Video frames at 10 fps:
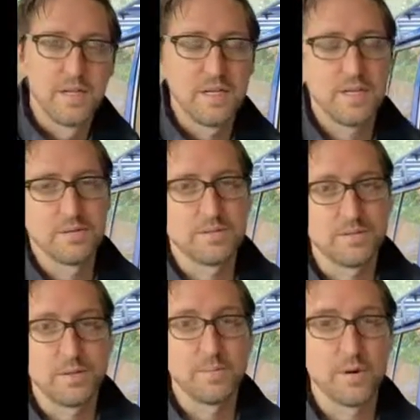You know,
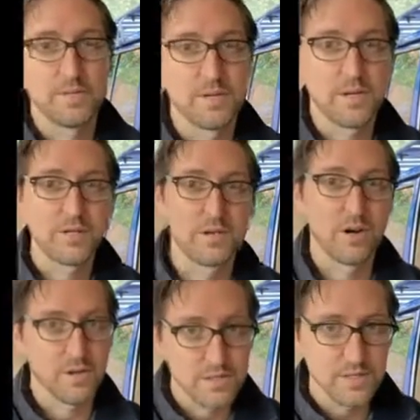some parts of the country
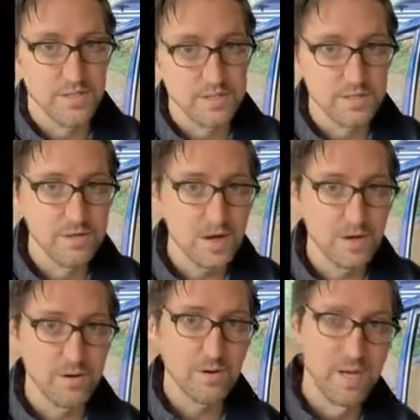are already seeing
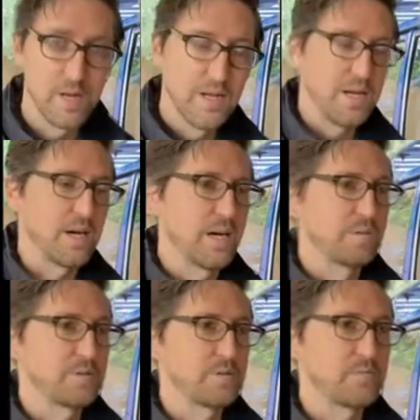snow.
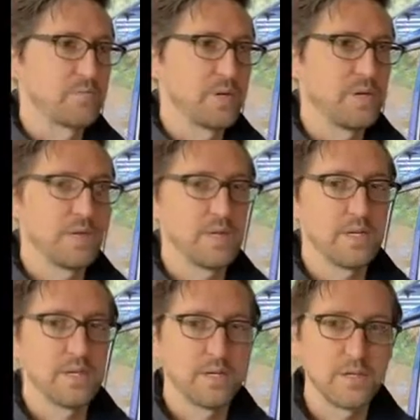So it's
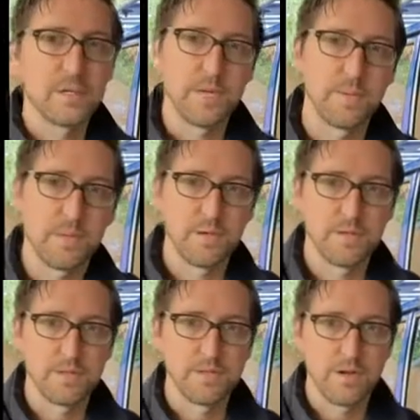really a good time of the year
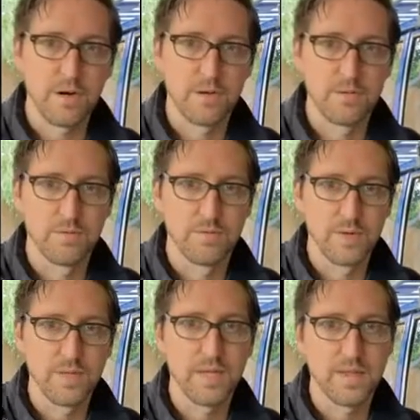to start
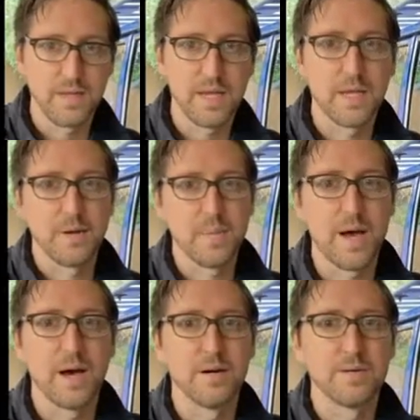really thinking
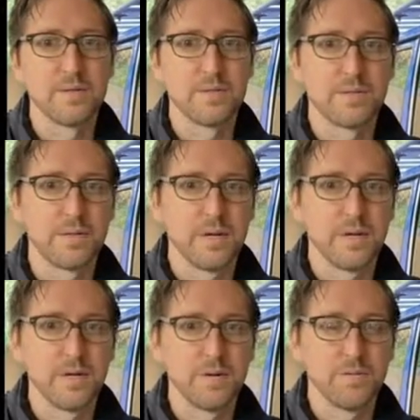about
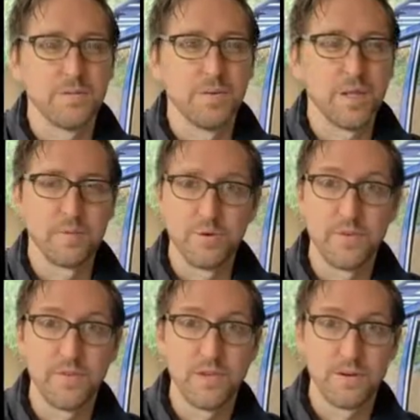
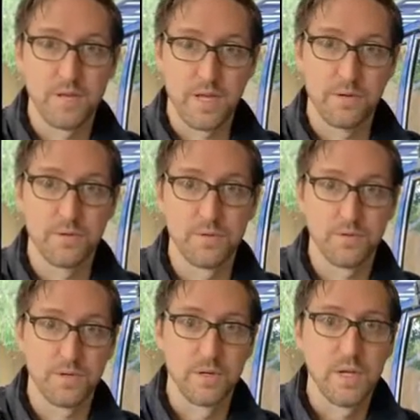weatherproofing your Land
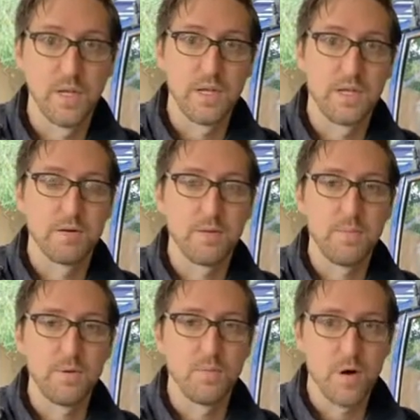Cruiser, you know,
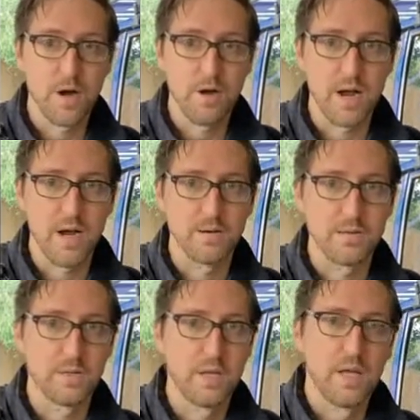keeping water
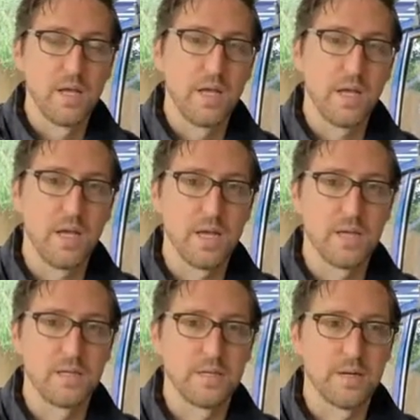out and